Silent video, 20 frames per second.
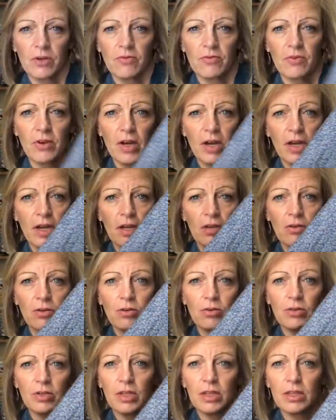if I
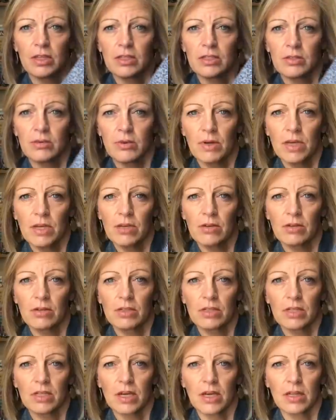hold it this way, you can
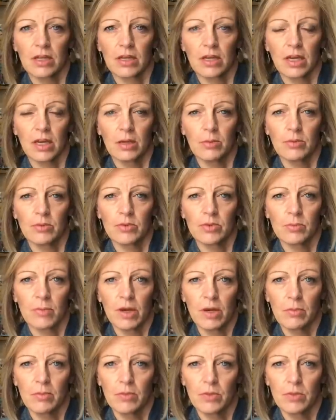see how the cables might